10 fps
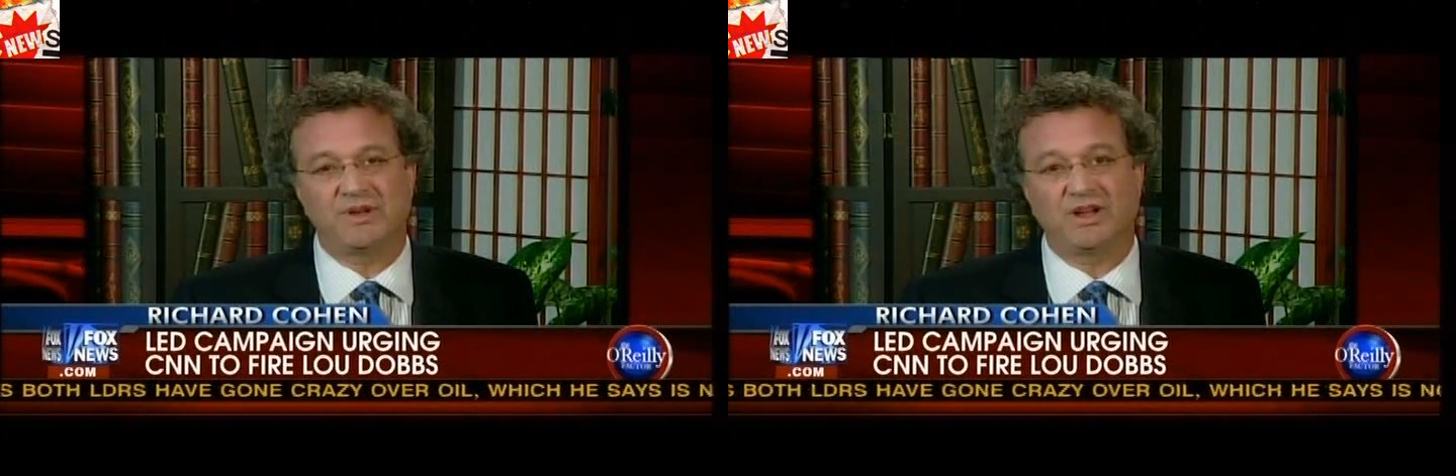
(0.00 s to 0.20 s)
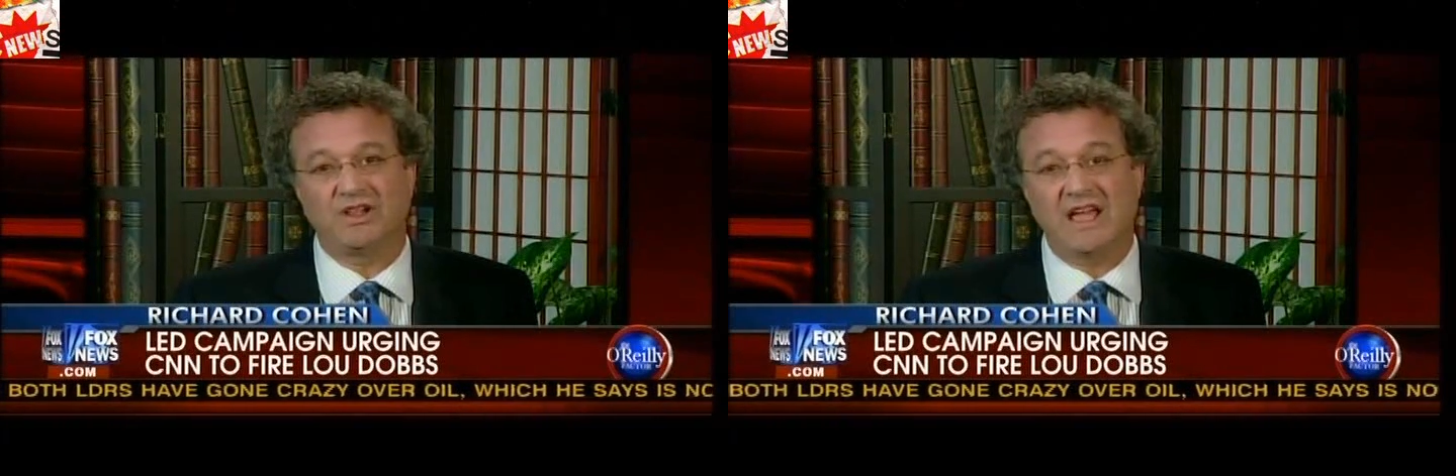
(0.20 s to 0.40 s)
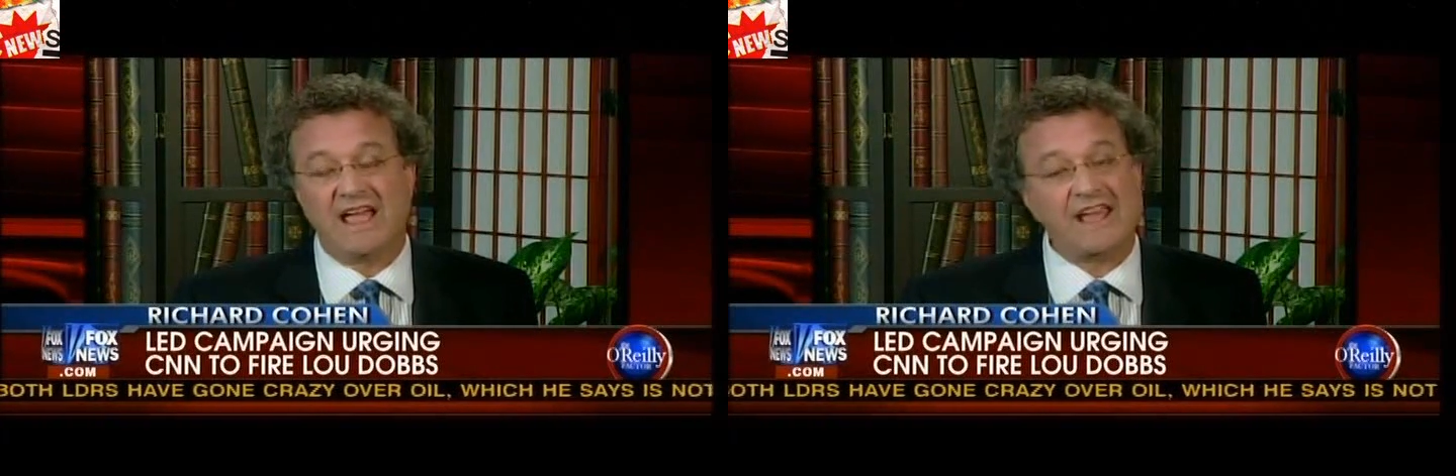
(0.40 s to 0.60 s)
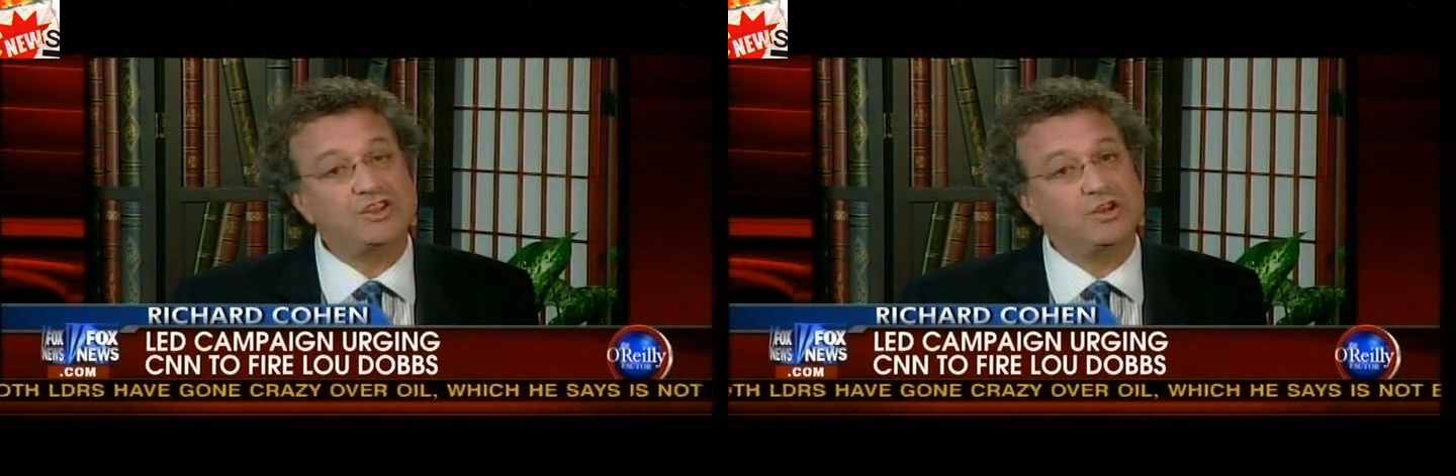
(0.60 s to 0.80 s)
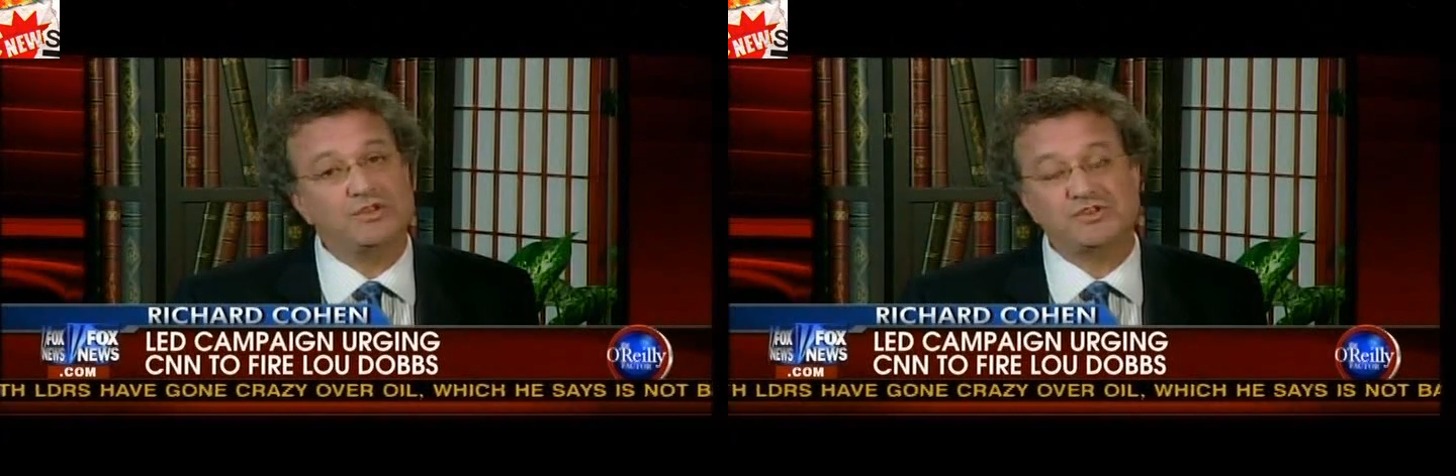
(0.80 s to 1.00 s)
Bill. And,
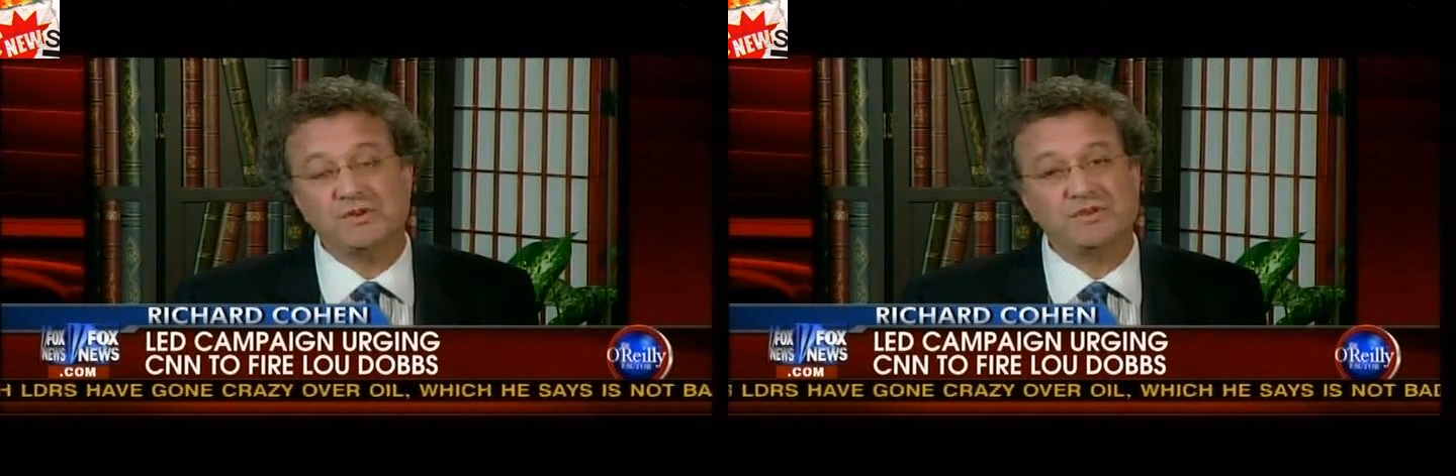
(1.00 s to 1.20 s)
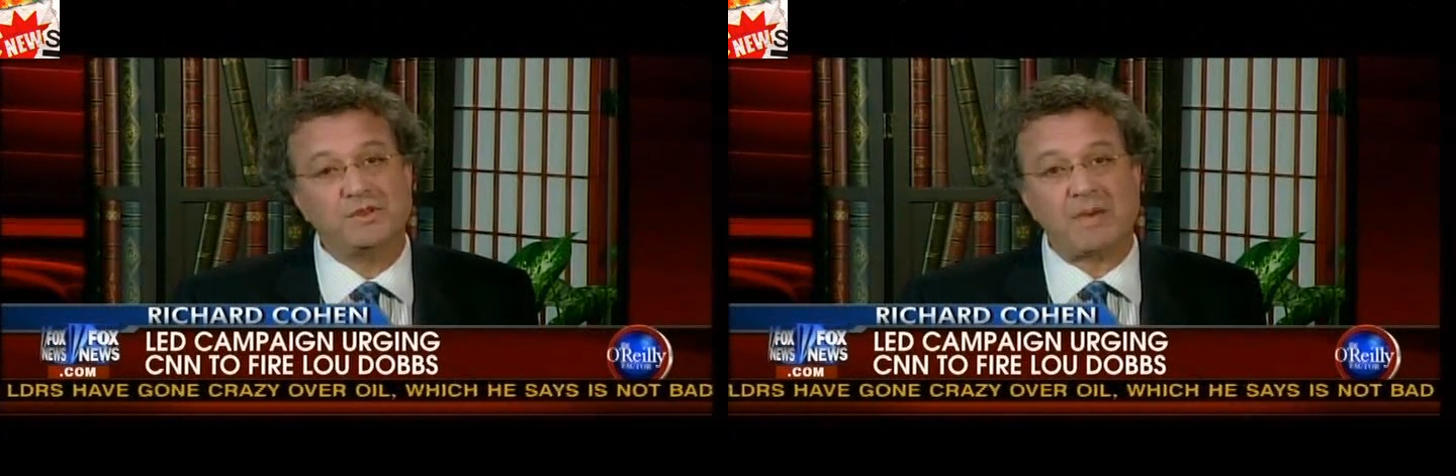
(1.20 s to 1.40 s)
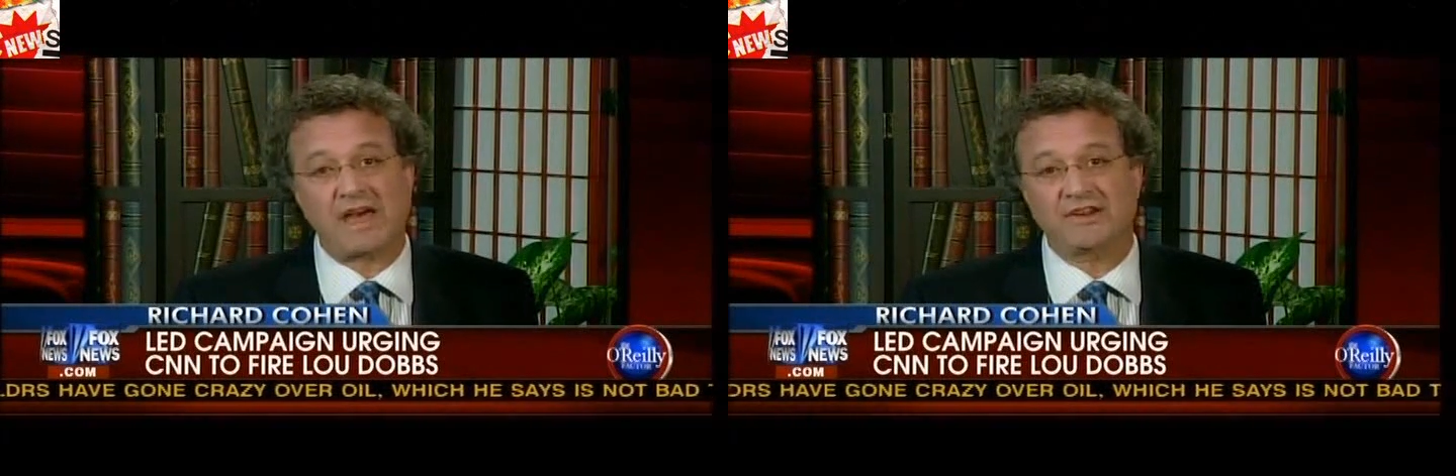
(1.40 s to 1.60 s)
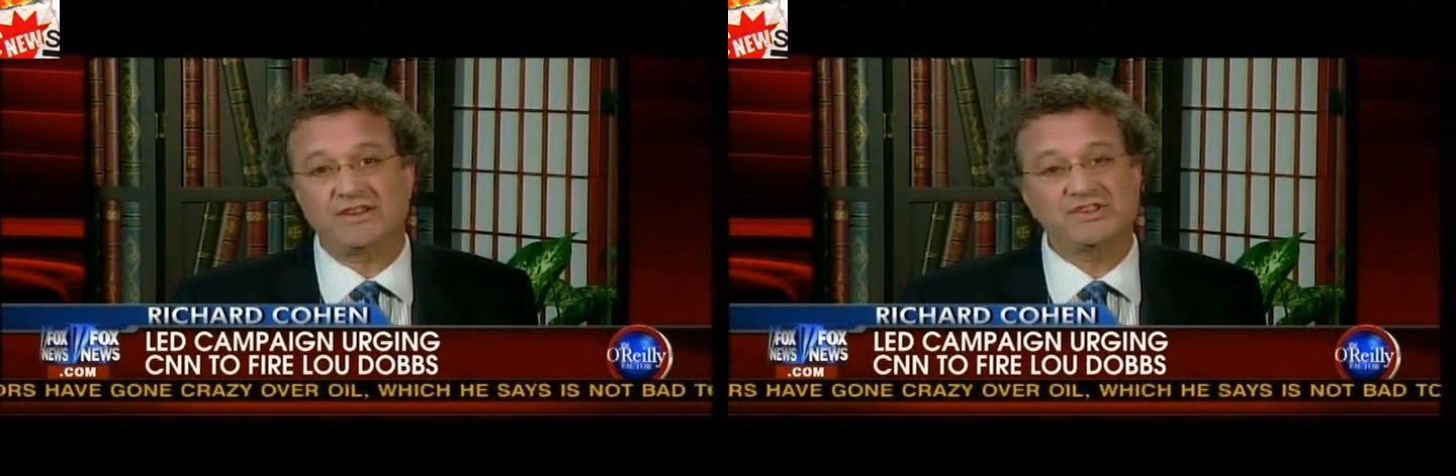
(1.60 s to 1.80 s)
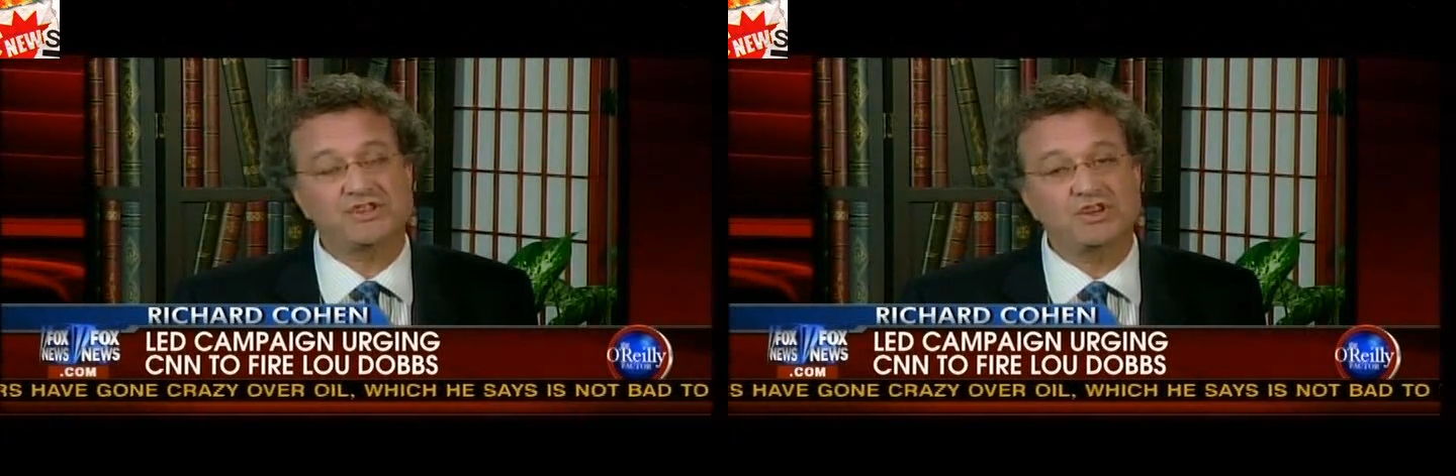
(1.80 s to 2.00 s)
the truth of the matter
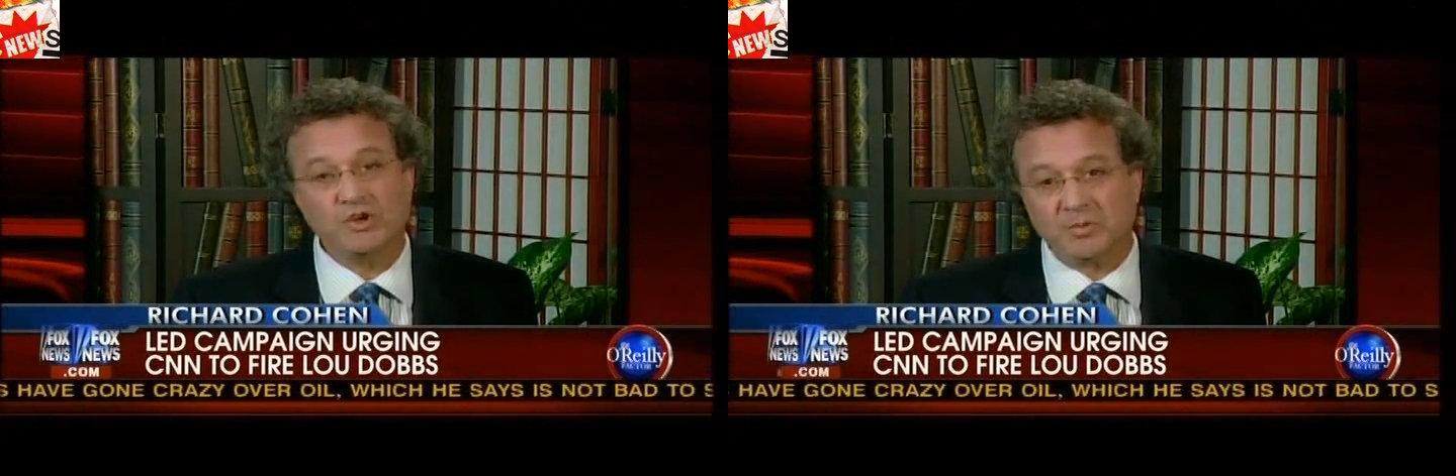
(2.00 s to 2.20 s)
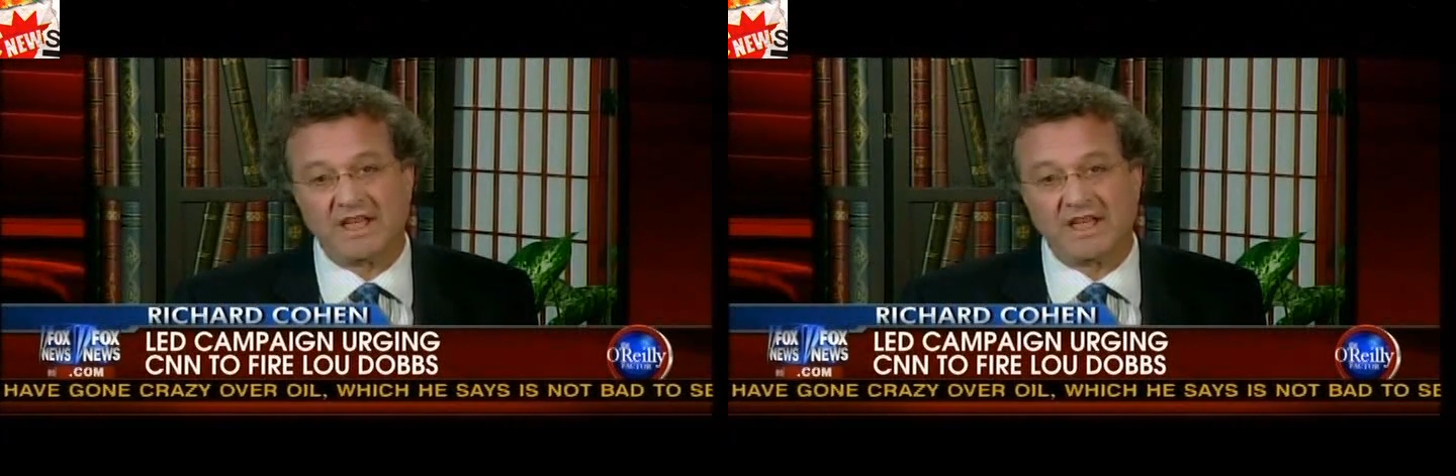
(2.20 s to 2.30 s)
is you